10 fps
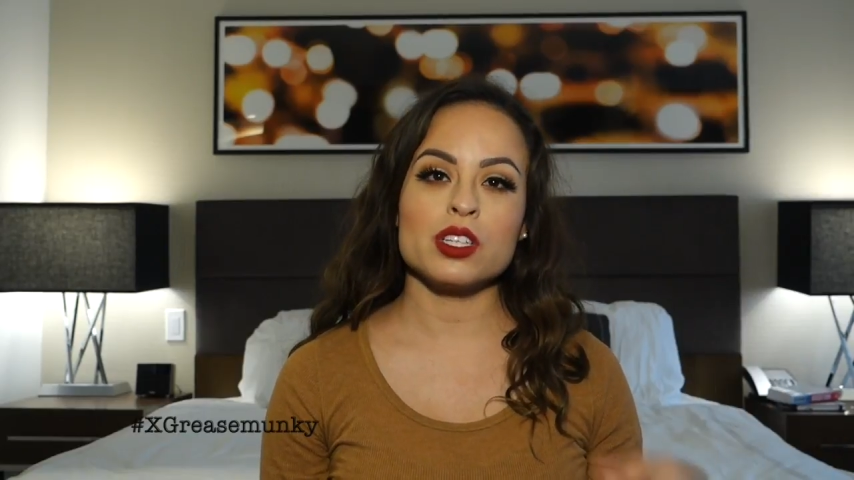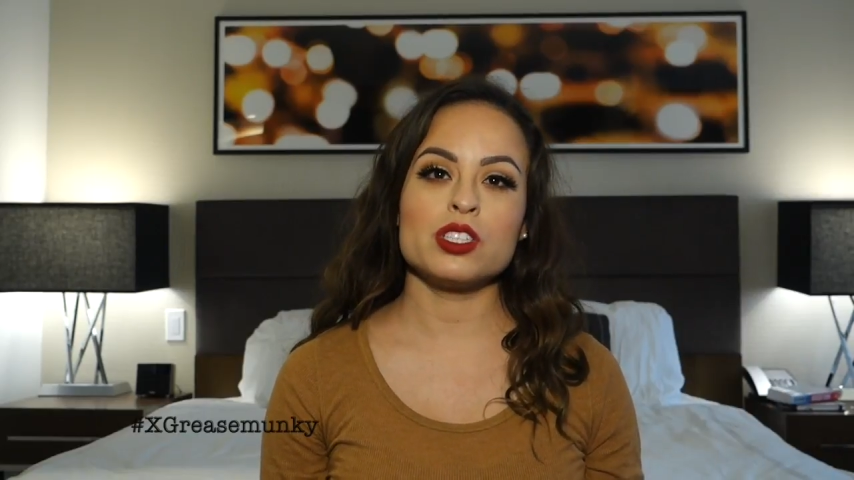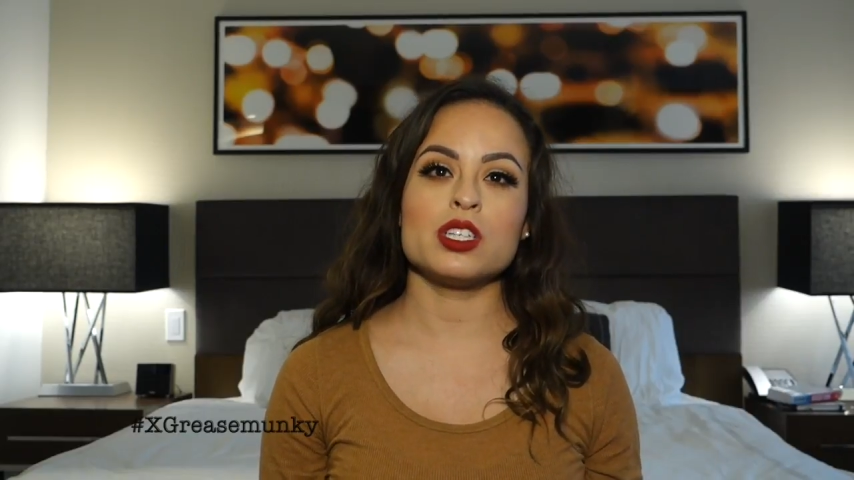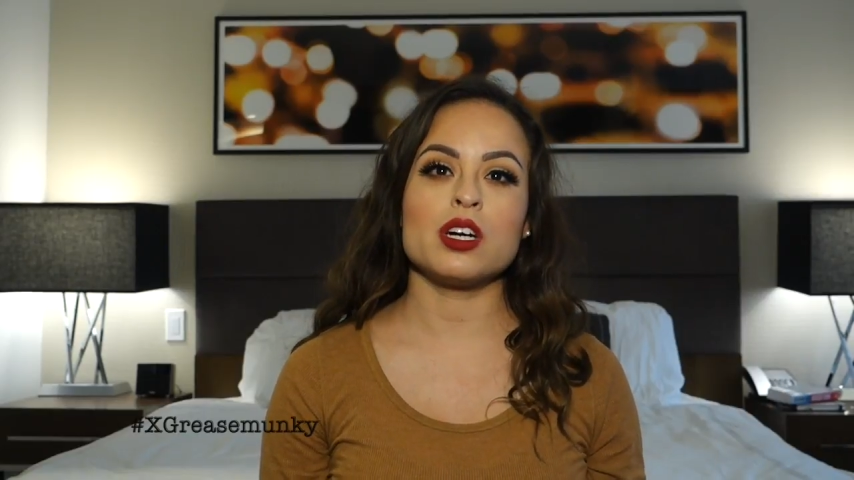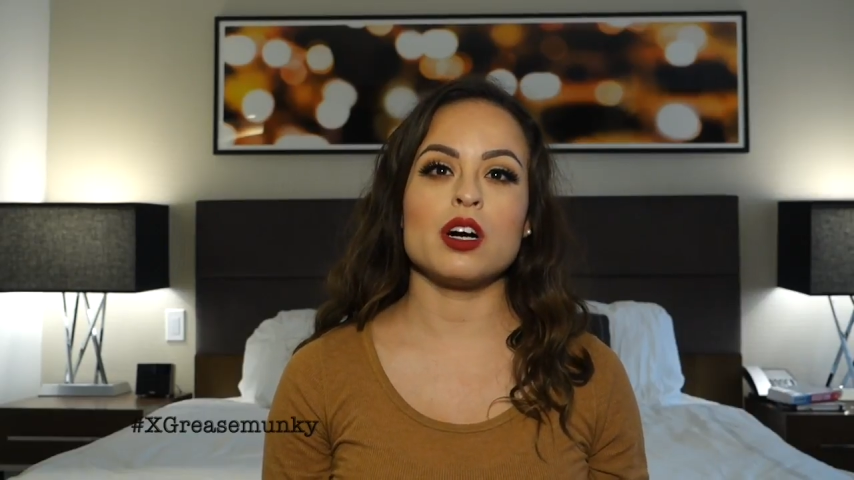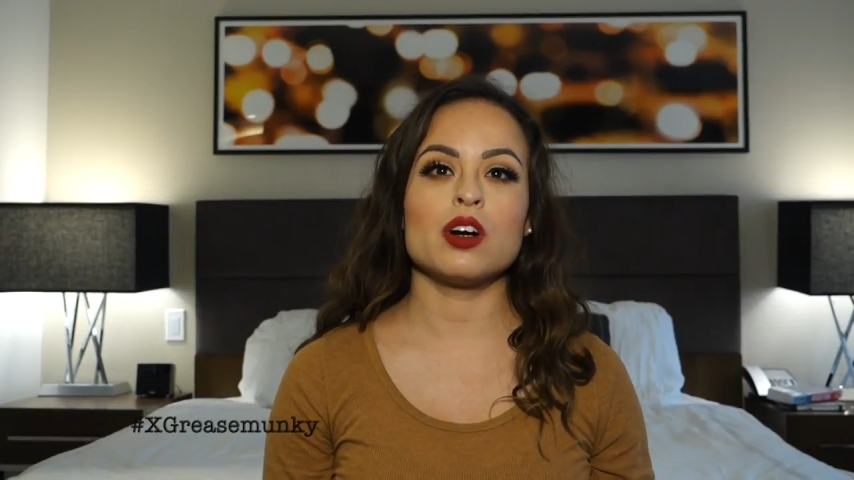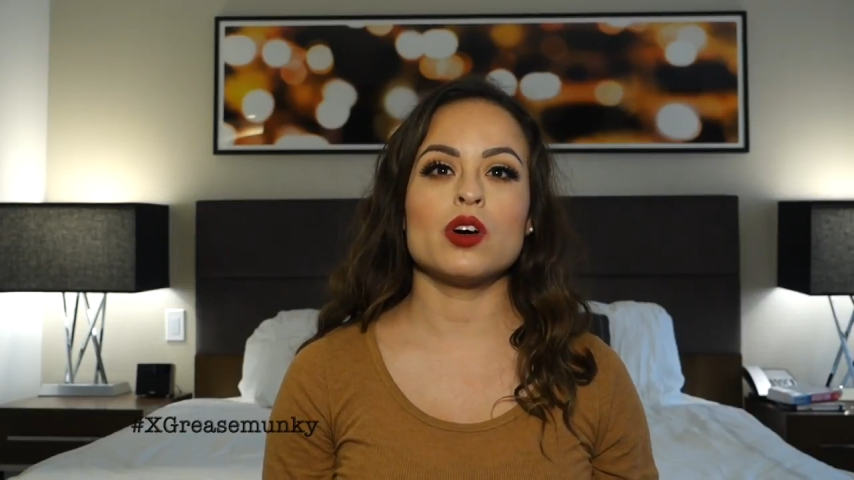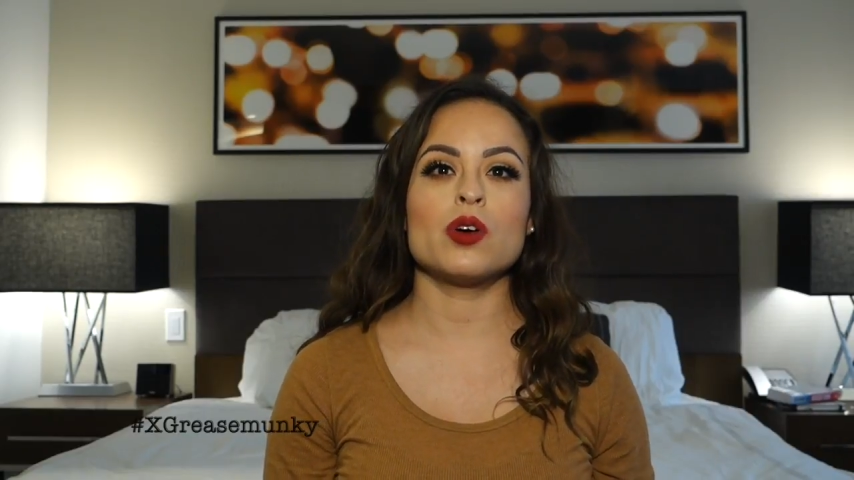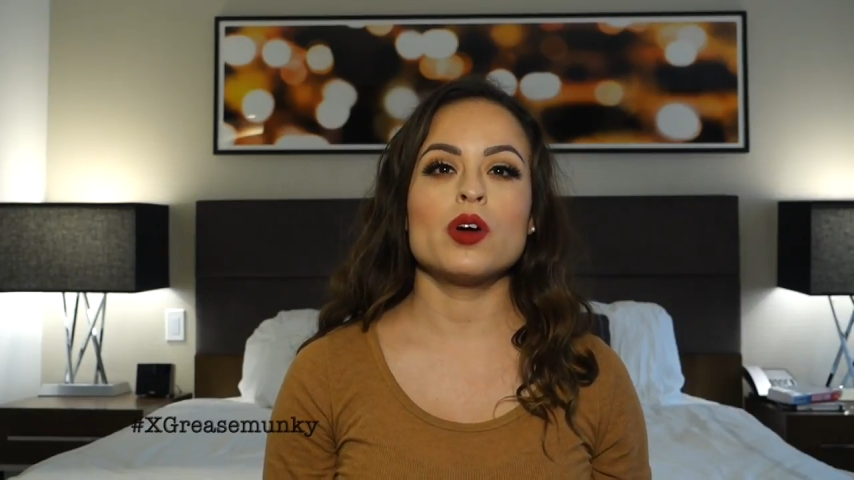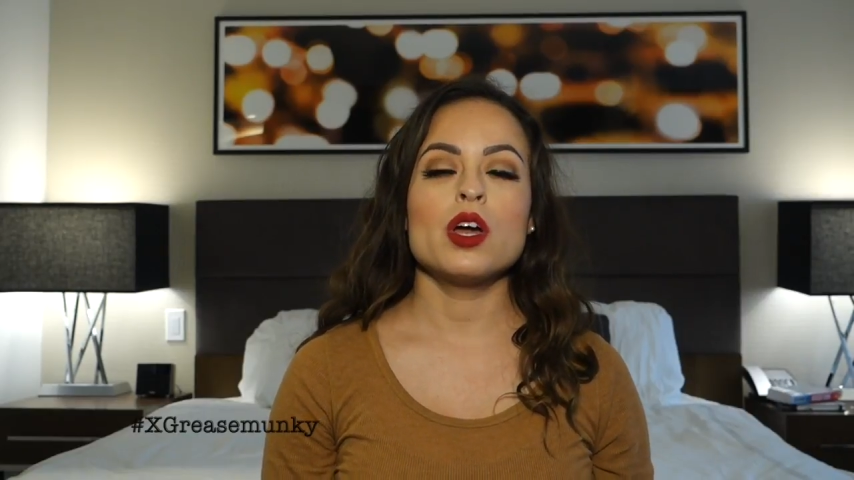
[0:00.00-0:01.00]
to
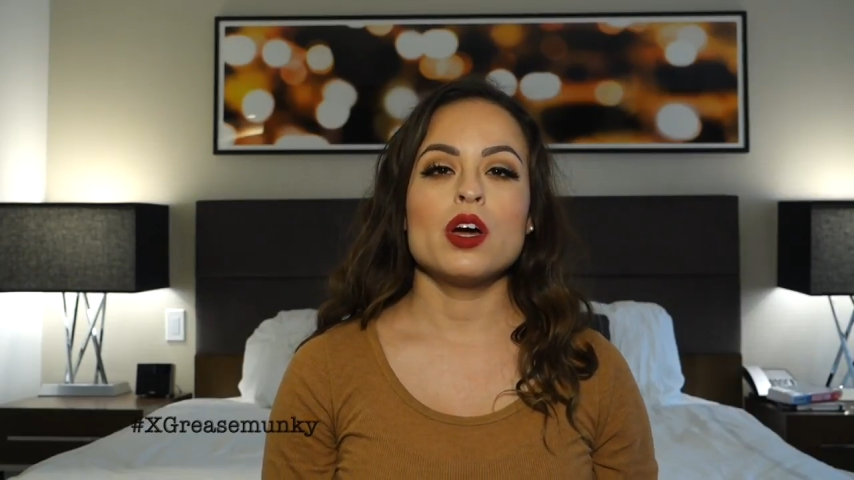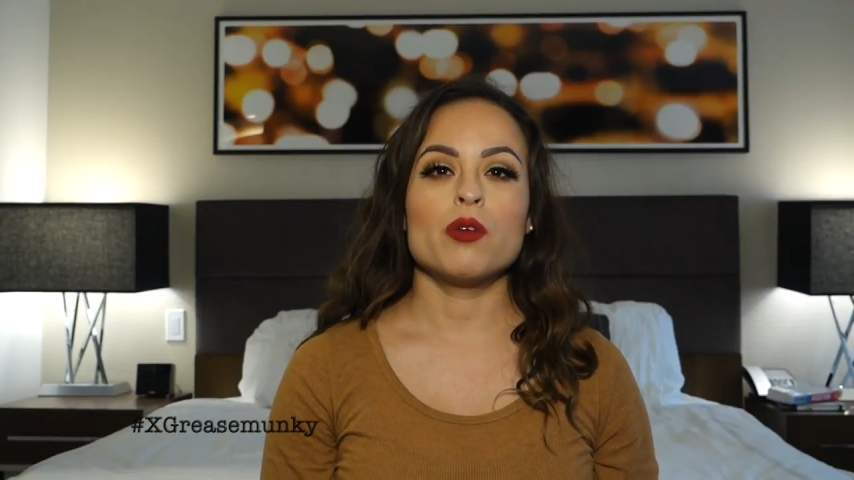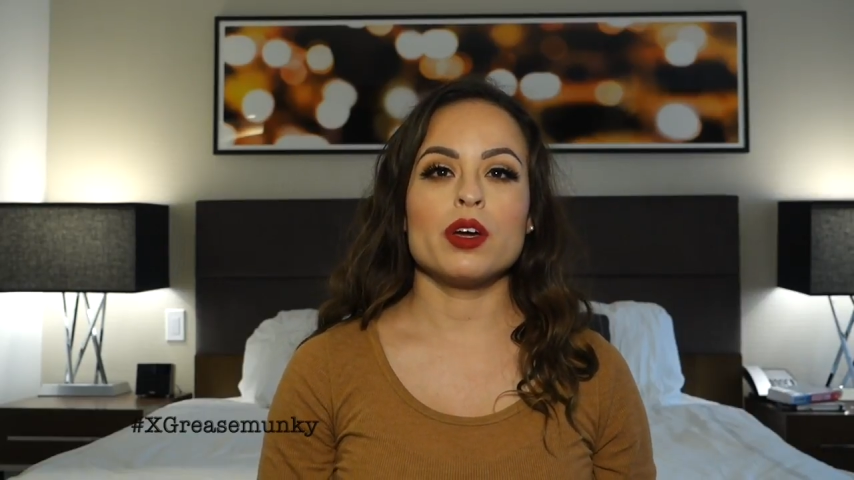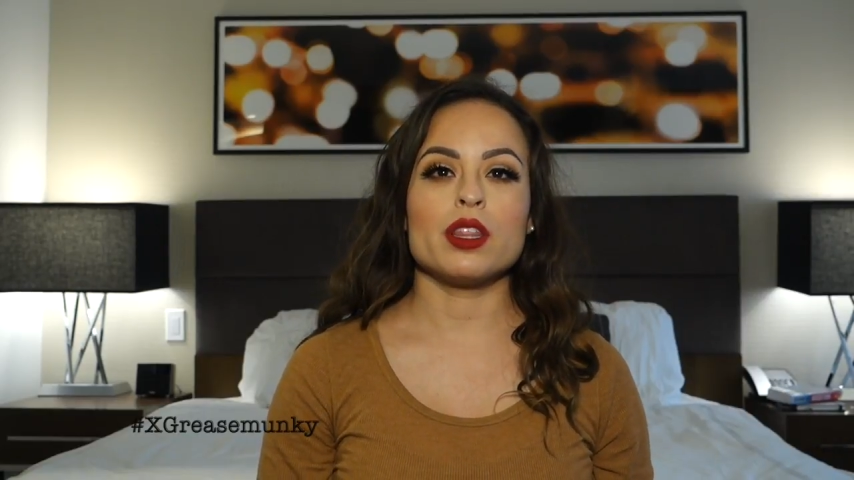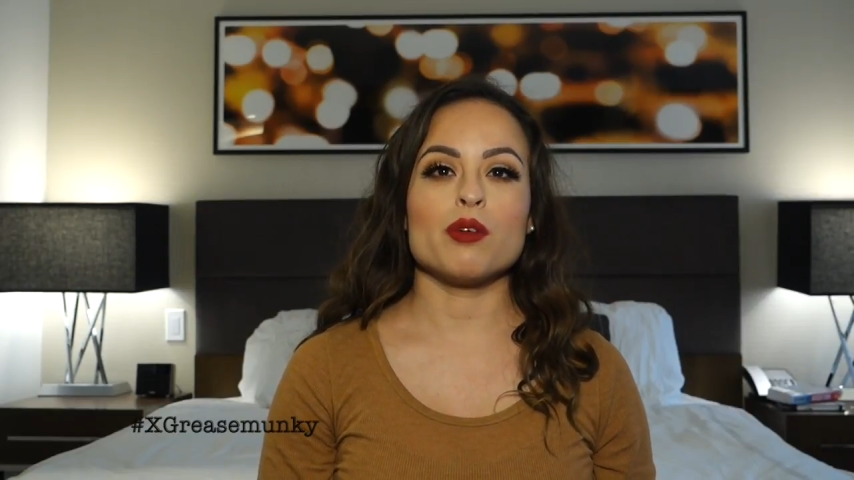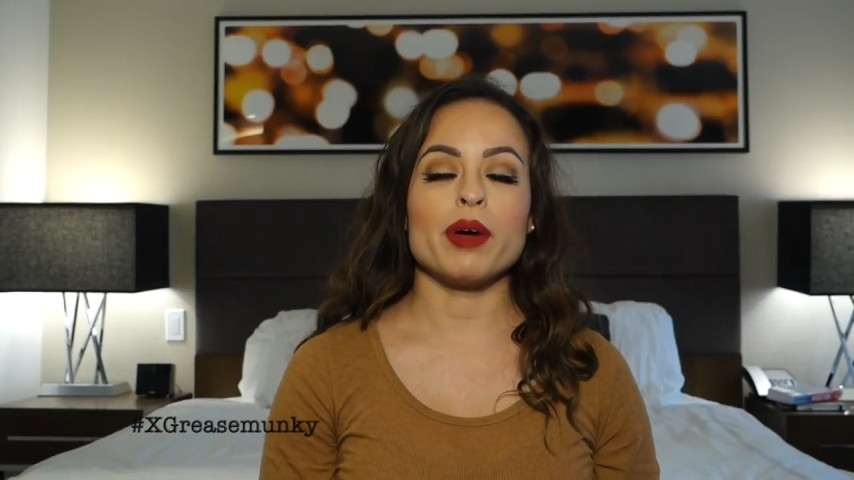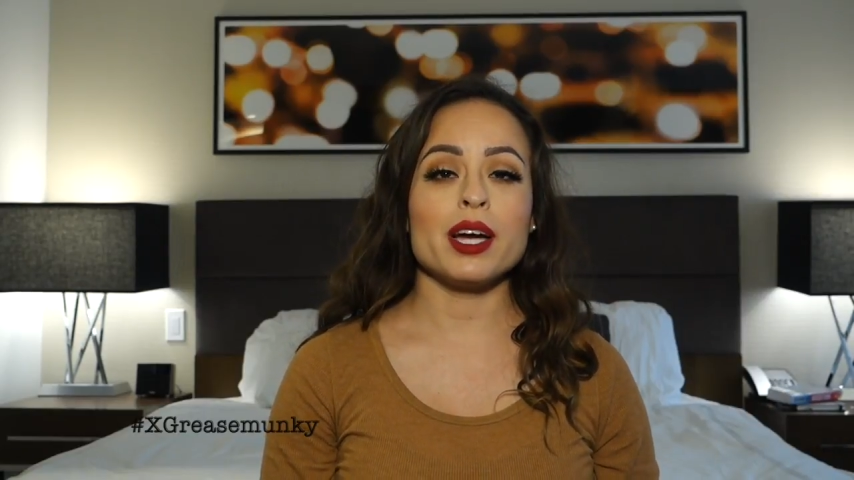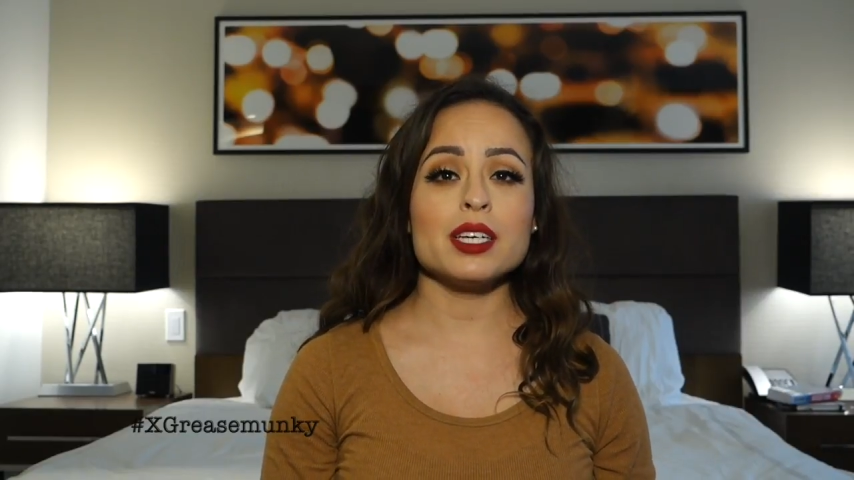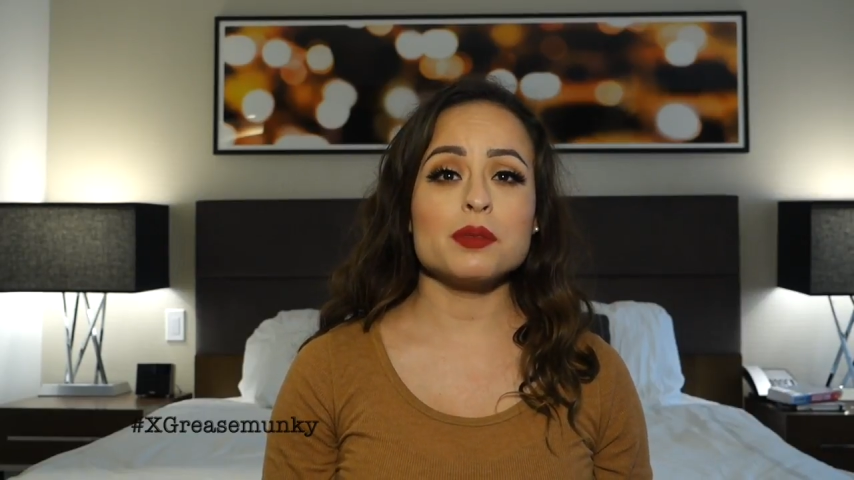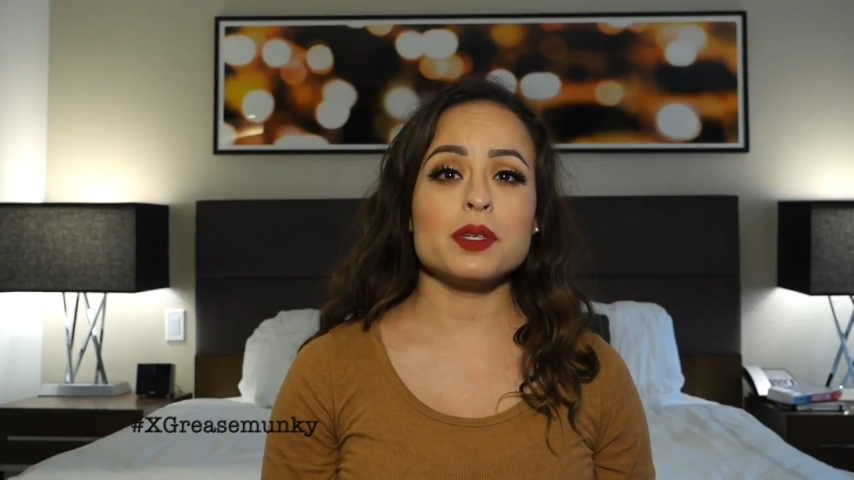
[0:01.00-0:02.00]
Chicago with my
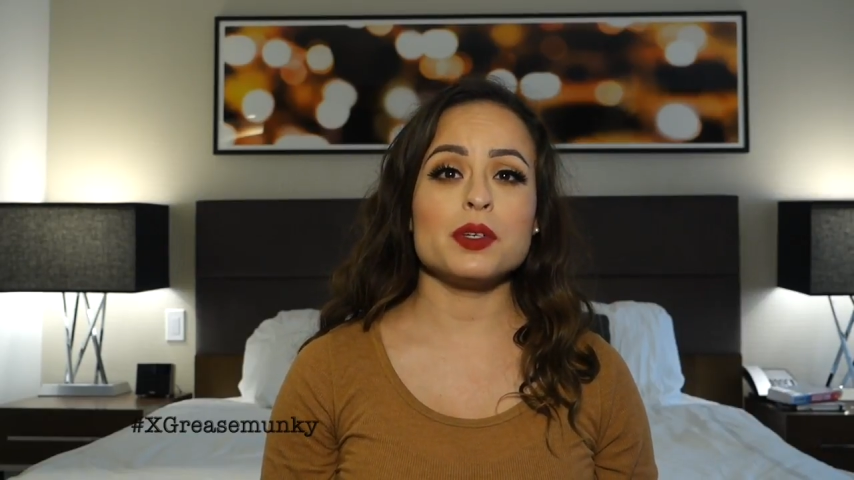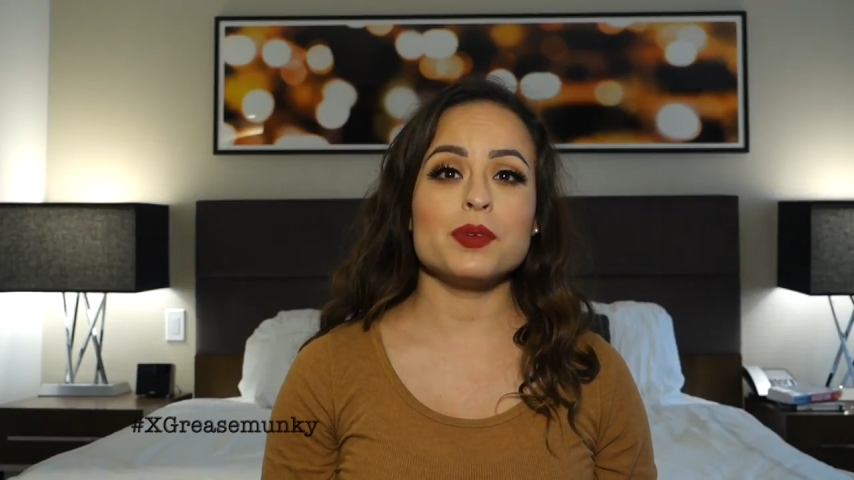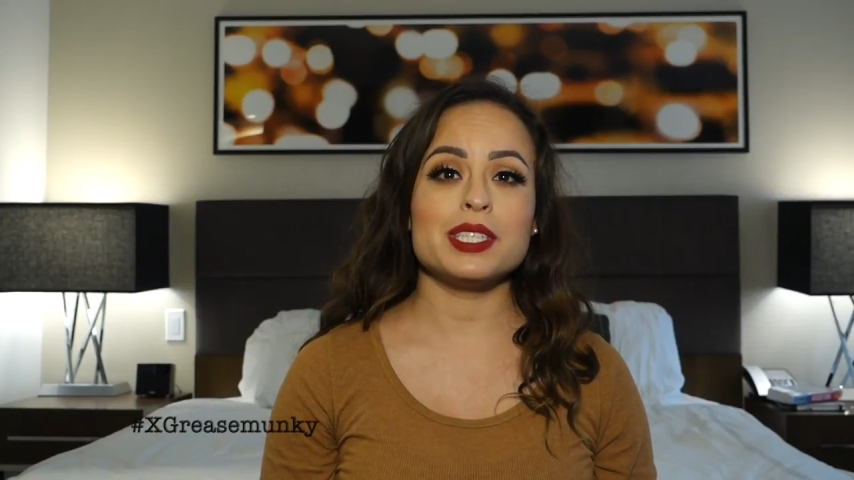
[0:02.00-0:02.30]
husband,